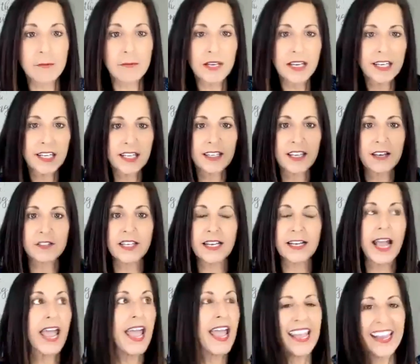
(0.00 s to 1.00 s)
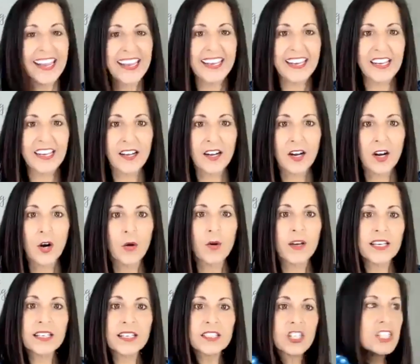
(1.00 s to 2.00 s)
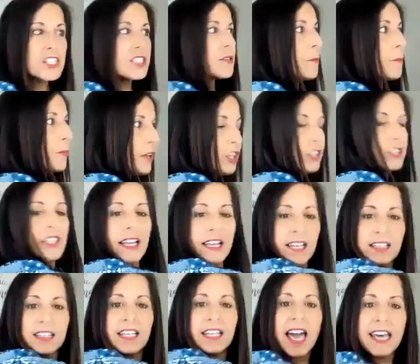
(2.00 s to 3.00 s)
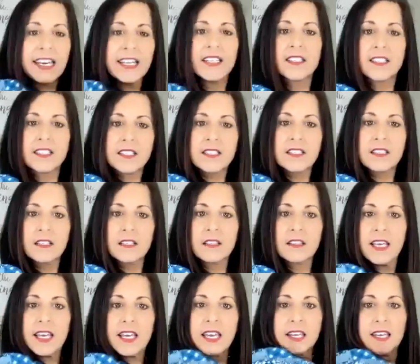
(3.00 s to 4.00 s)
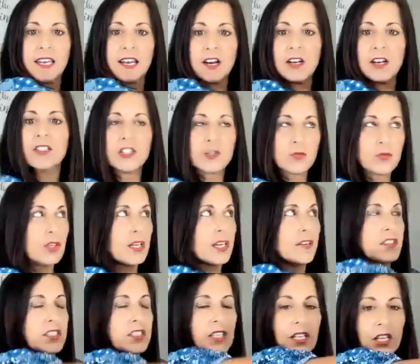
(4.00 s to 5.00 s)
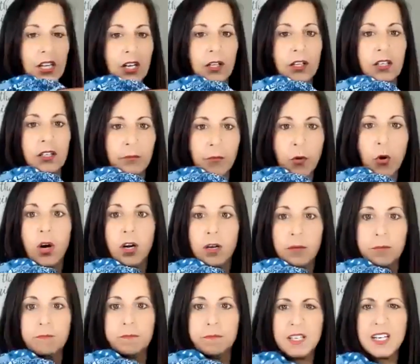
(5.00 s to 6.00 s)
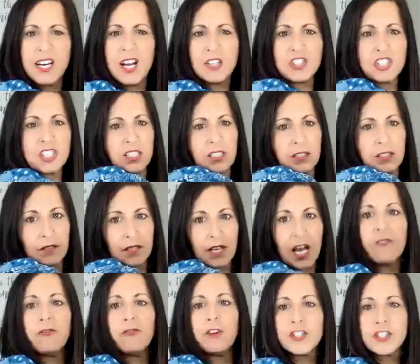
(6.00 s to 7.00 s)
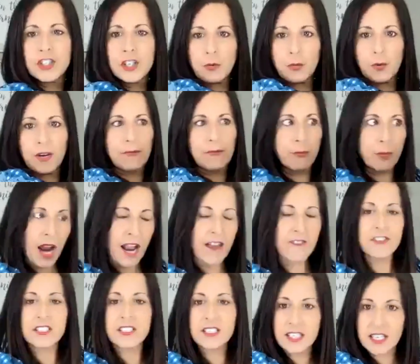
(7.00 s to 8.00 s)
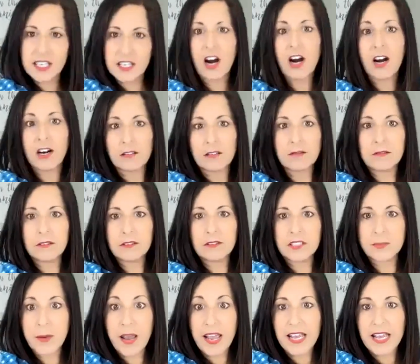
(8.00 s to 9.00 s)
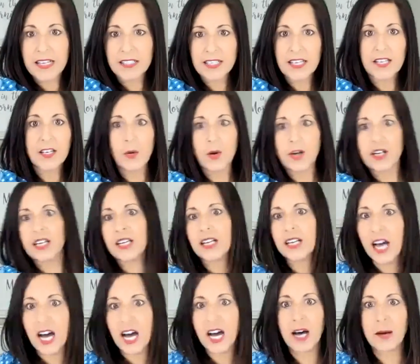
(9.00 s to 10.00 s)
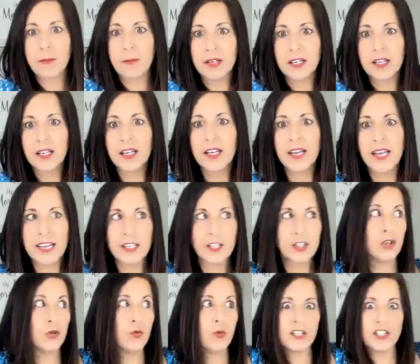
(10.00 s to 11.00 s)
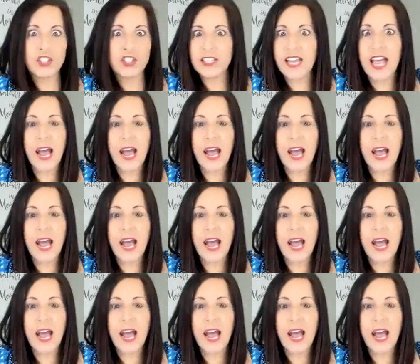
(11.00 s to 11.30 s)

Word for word: immediately i was like hey we can just build like a lattice thing here it just will give us a little more you know just coverage so we have privacy in our space and no one can come and do what just